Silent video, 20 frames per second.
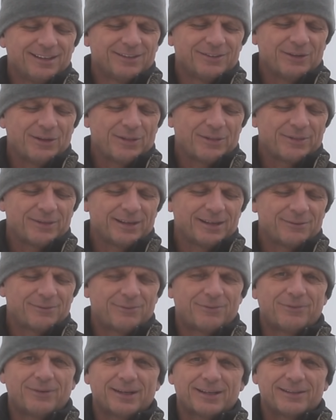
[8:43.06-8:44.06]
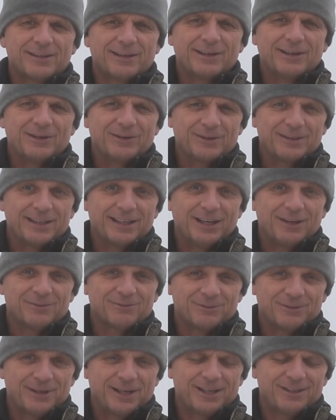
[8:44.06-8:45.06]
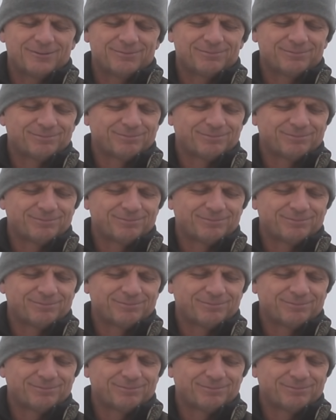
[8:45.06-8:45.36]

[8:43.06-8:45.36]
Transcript: Well, thank f*** they don't count, right?